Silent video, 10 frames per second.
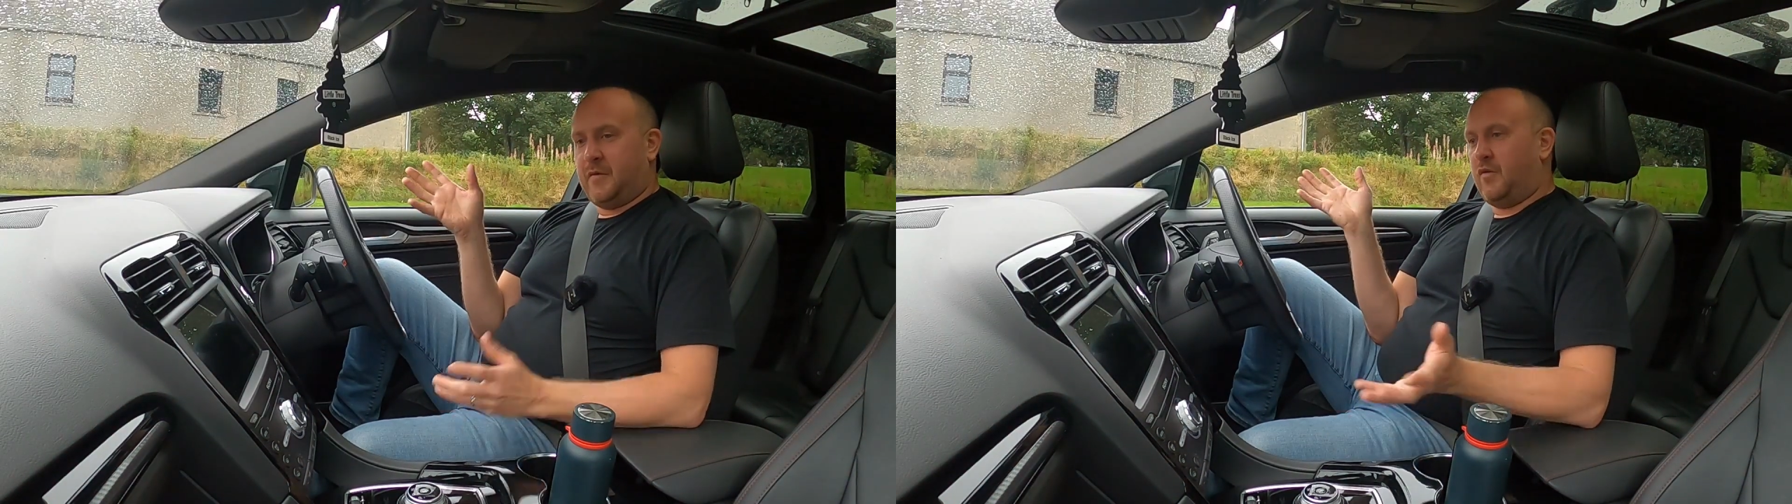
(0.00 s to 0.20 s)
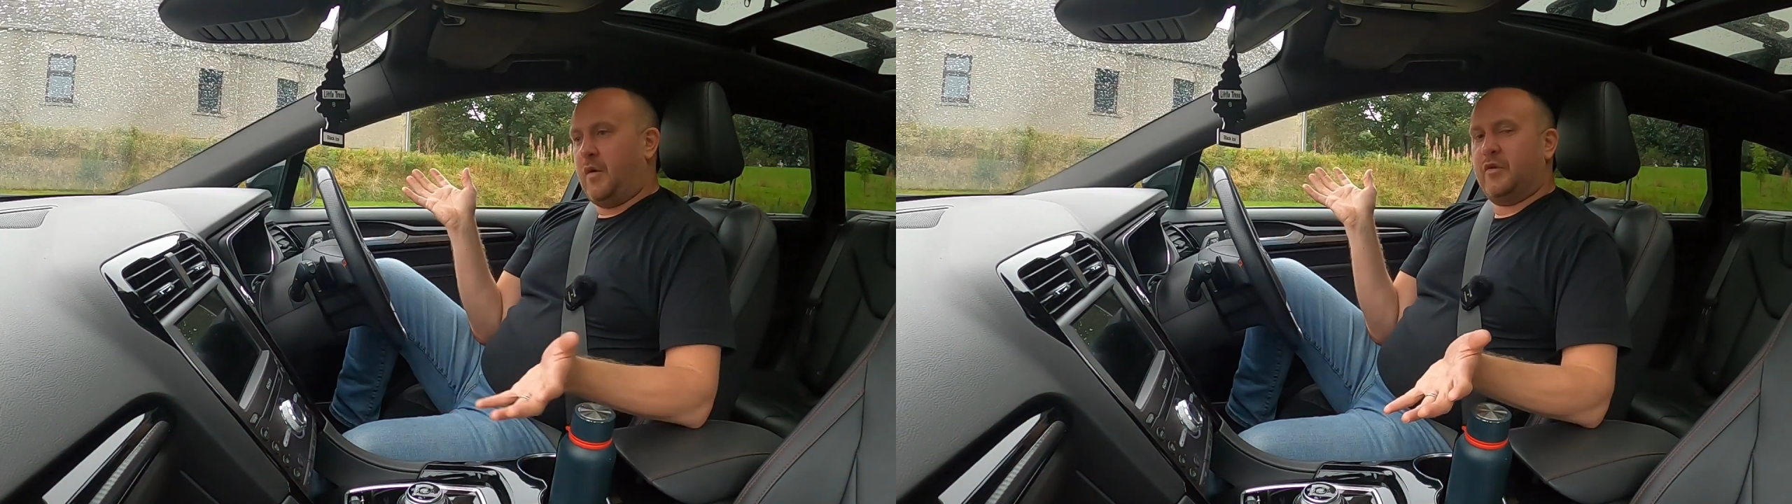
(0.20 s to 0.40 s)

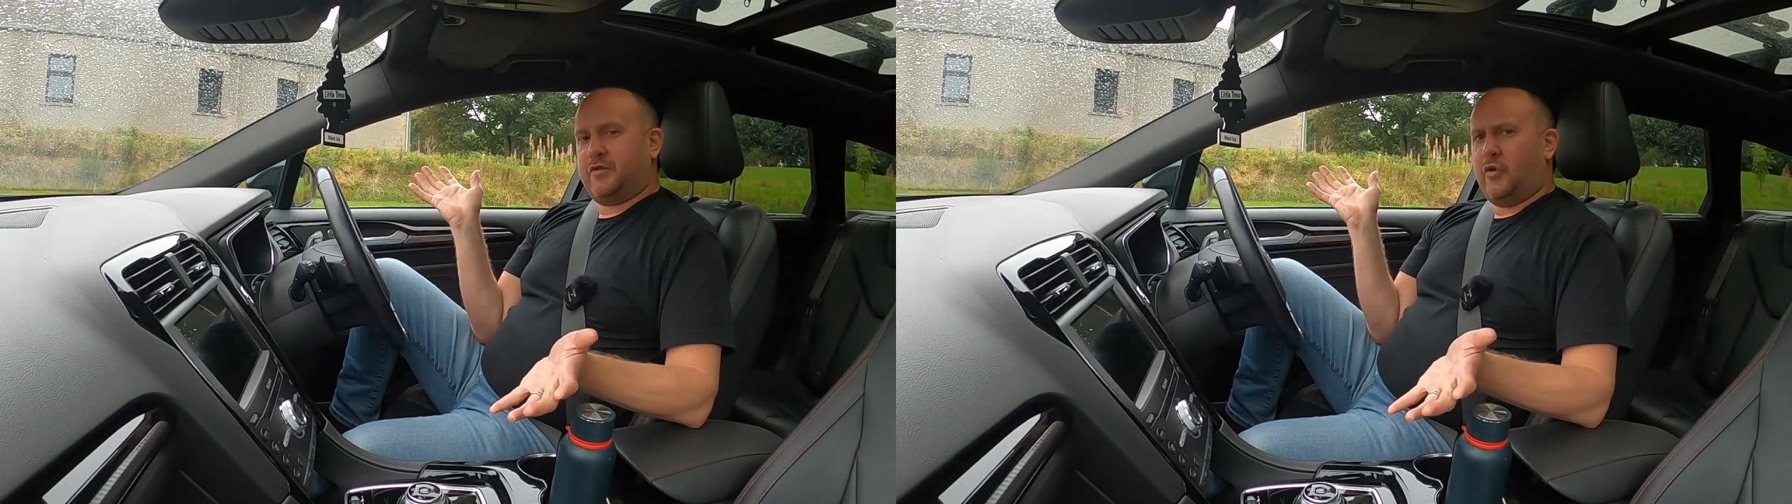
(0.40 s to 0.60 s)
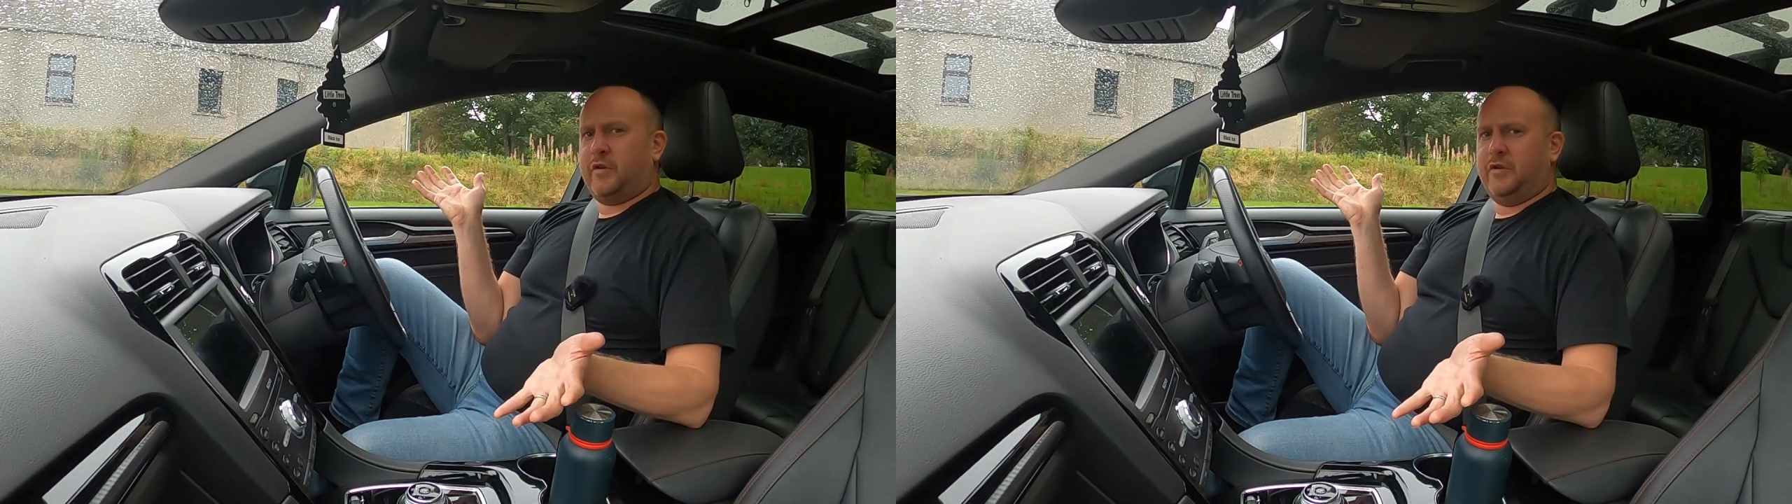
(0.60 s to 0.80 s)
when we're
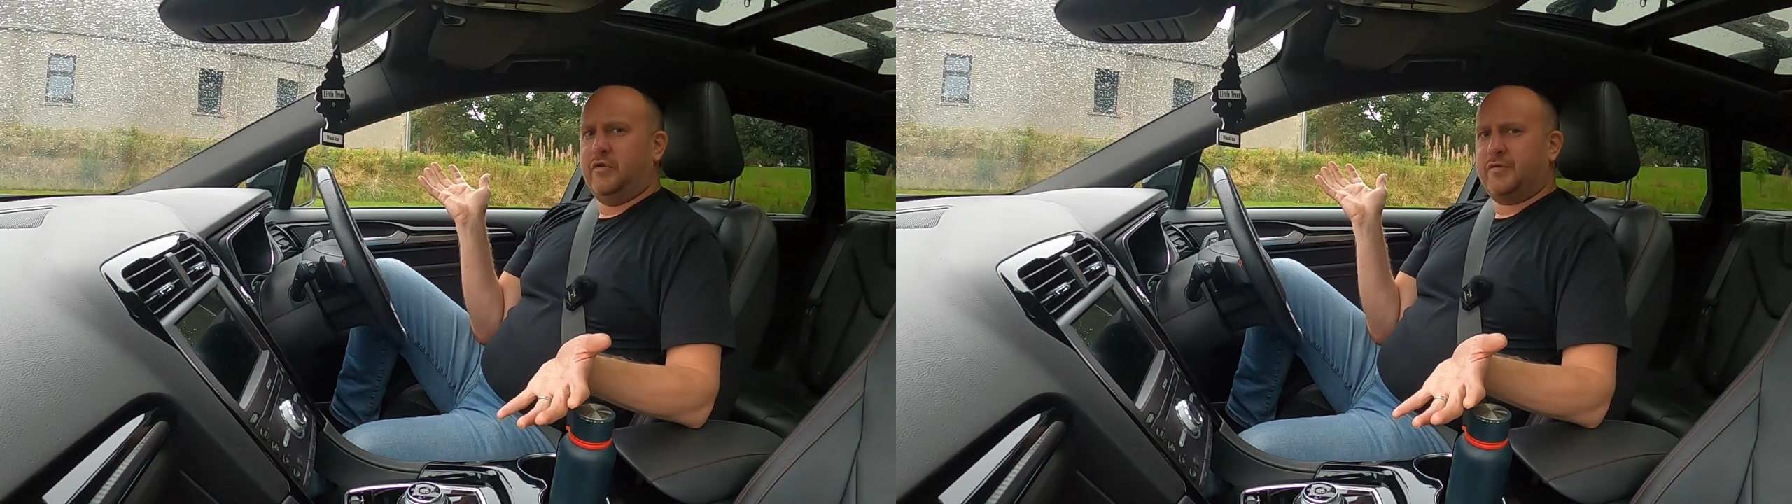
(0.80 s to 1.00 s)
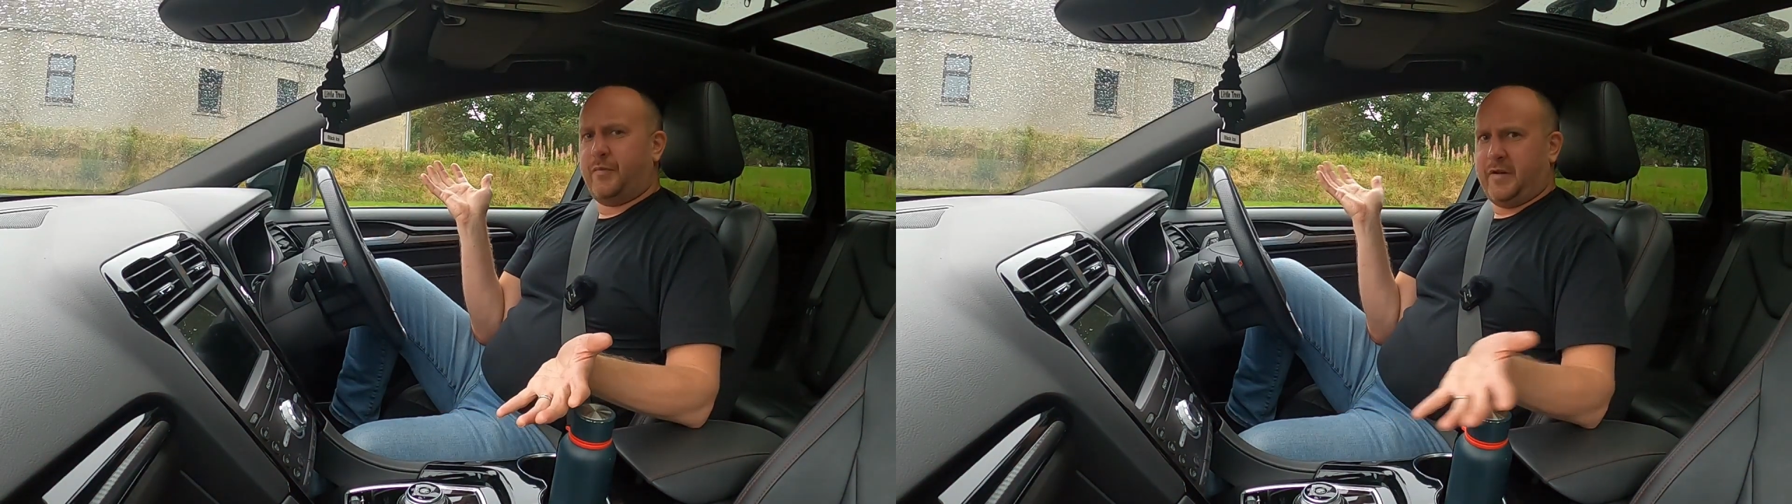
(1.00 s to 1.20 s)
talking
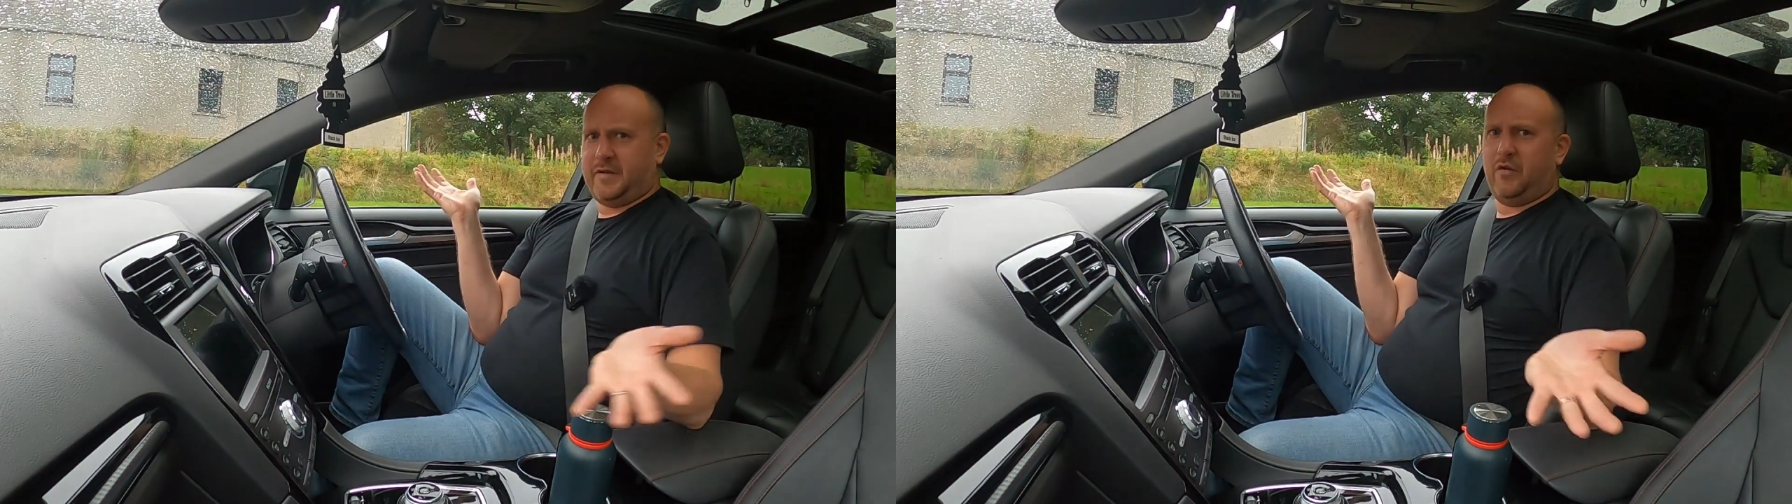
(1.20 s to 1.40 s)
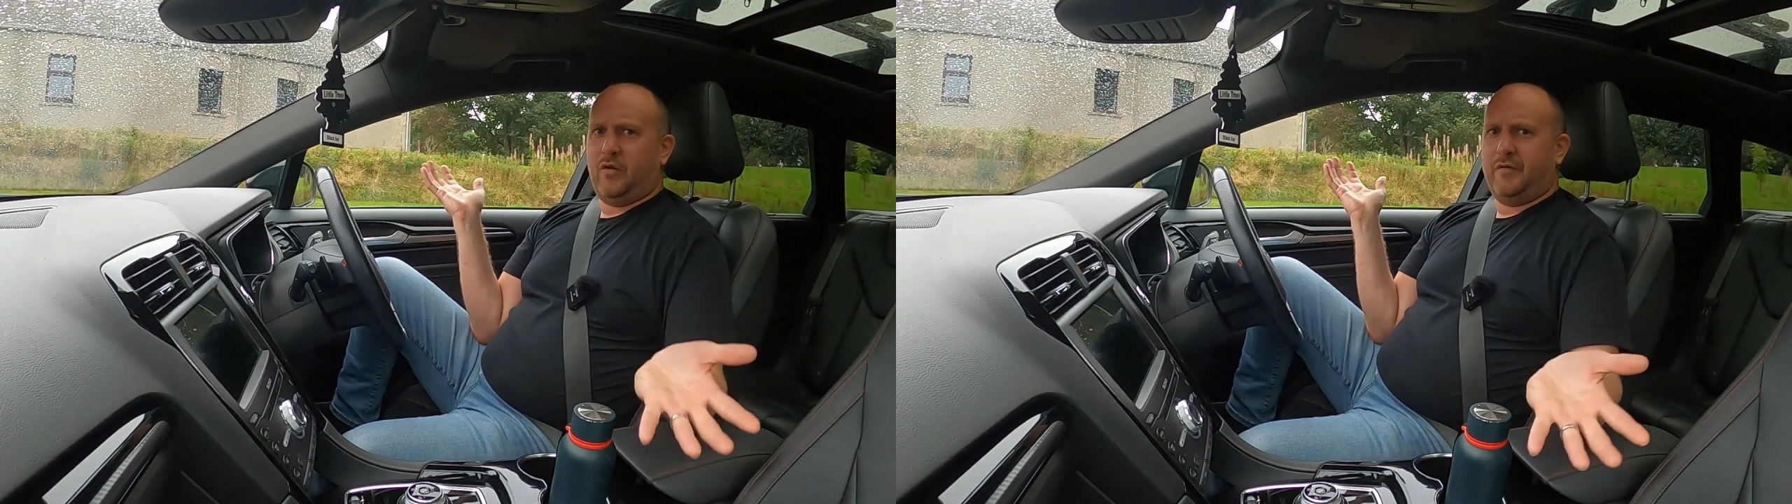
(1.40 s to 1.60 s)
used
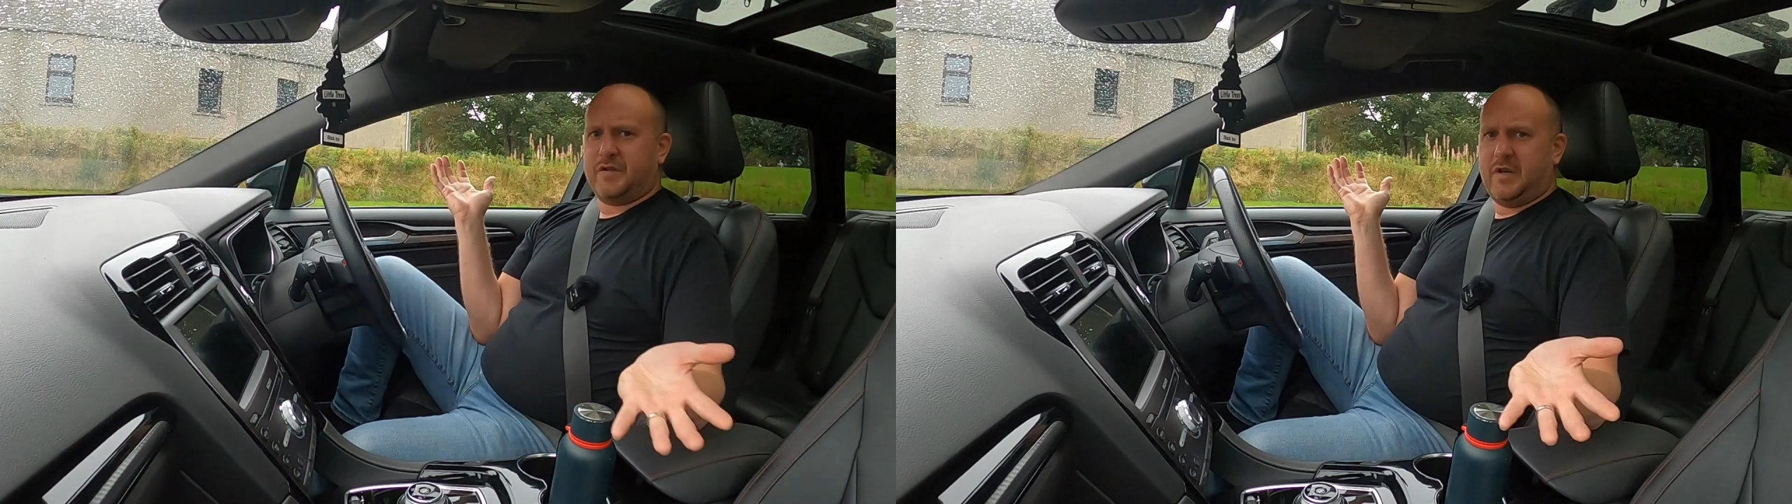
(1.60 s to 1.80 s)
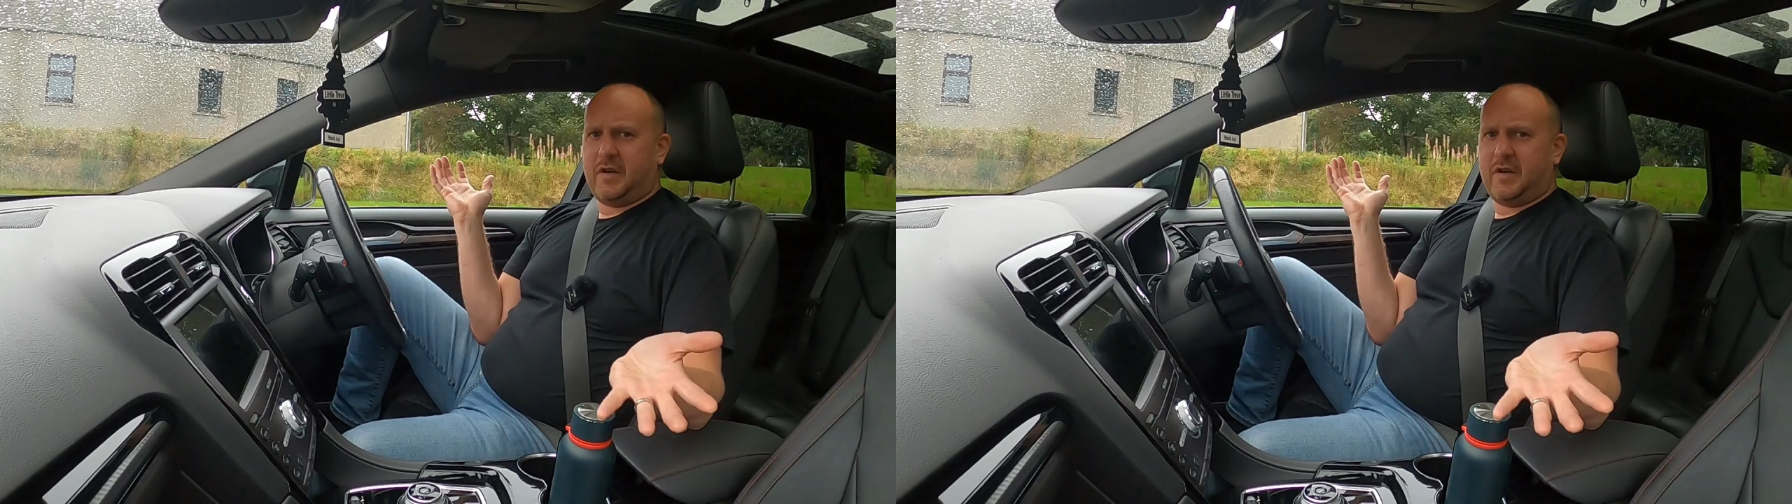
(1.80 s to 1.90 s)
pricing, obviously,